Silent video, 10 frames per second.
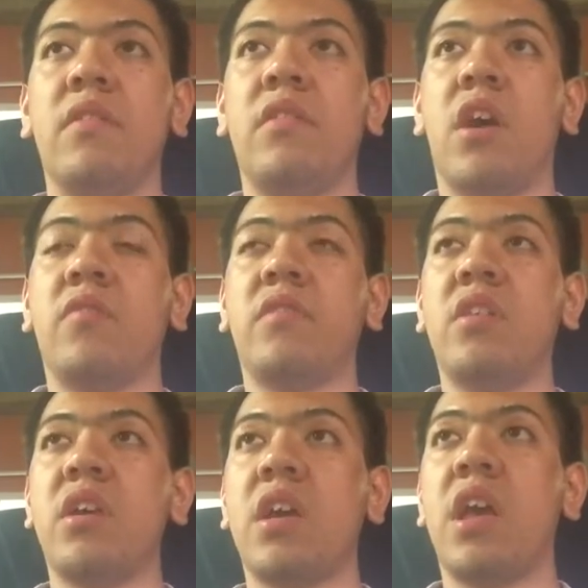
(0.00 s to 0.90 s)
that
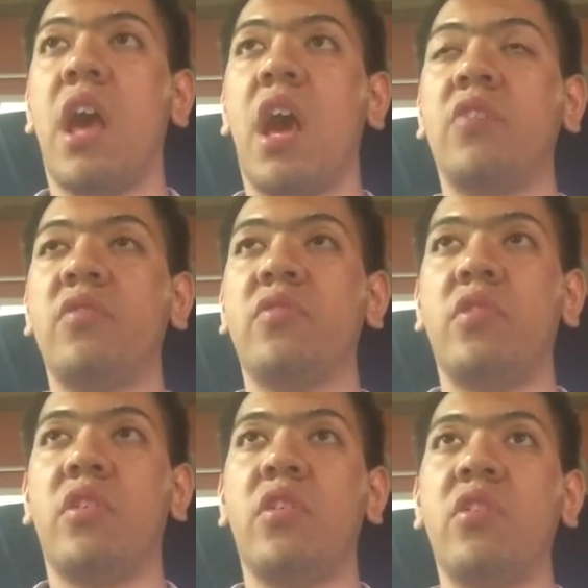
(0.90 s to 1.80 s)

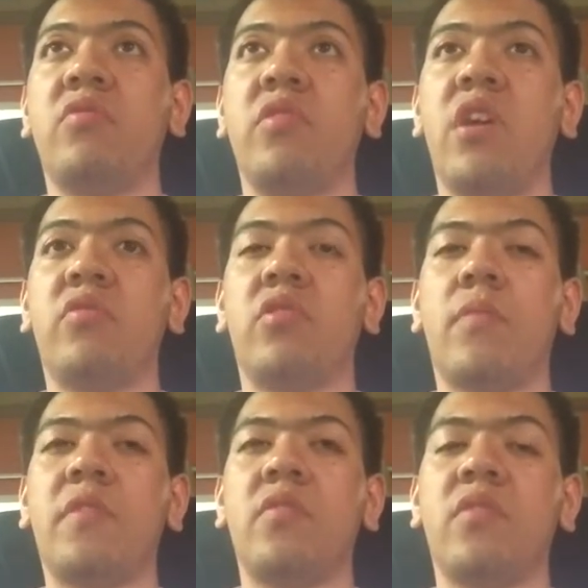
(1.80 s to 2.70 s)
it's
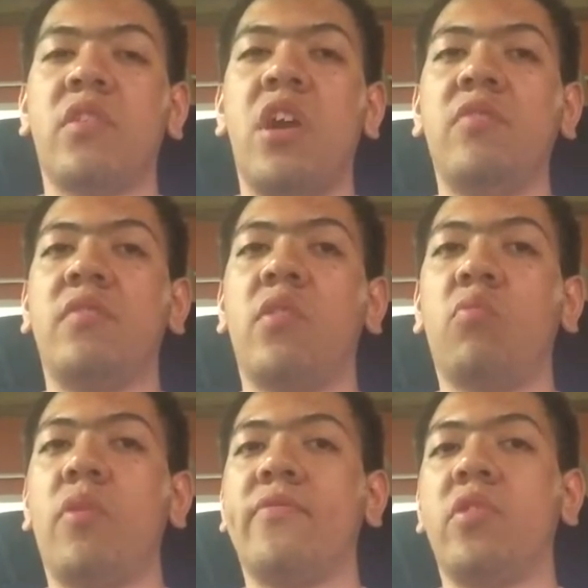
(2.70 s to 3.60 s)
something the case
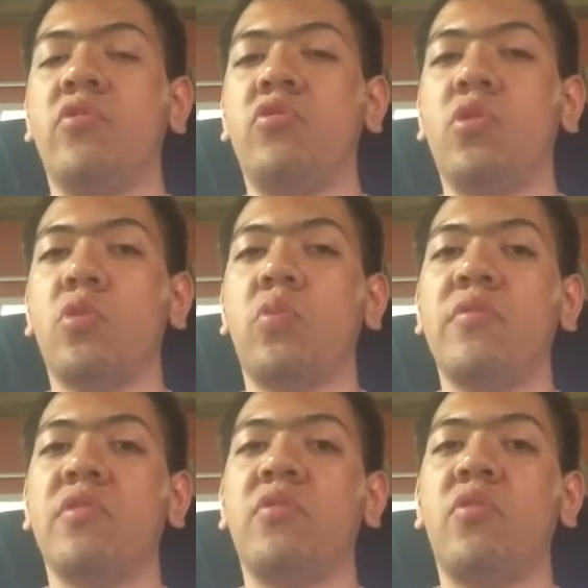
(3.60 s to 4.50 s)
with the
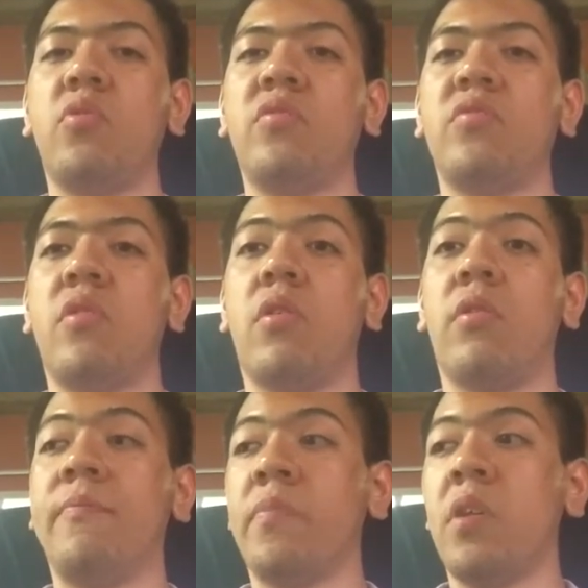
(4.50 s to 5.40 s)
children, the students
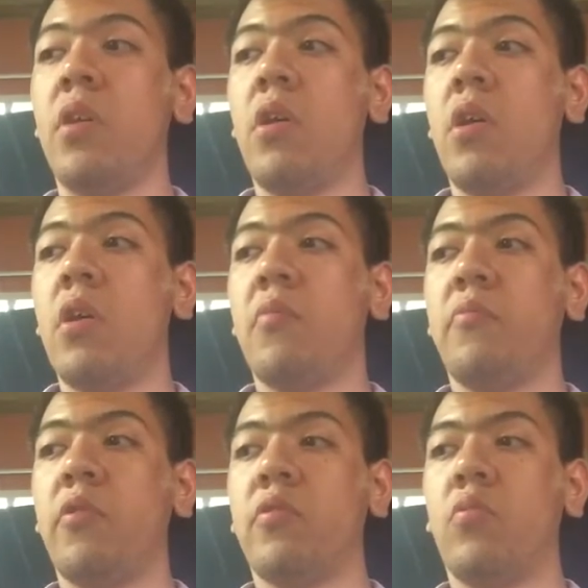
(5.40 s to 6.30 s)
here.
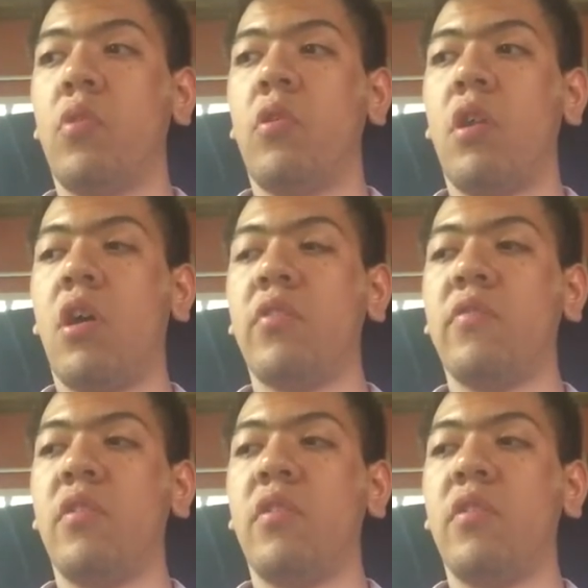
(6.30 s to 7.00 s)
Those were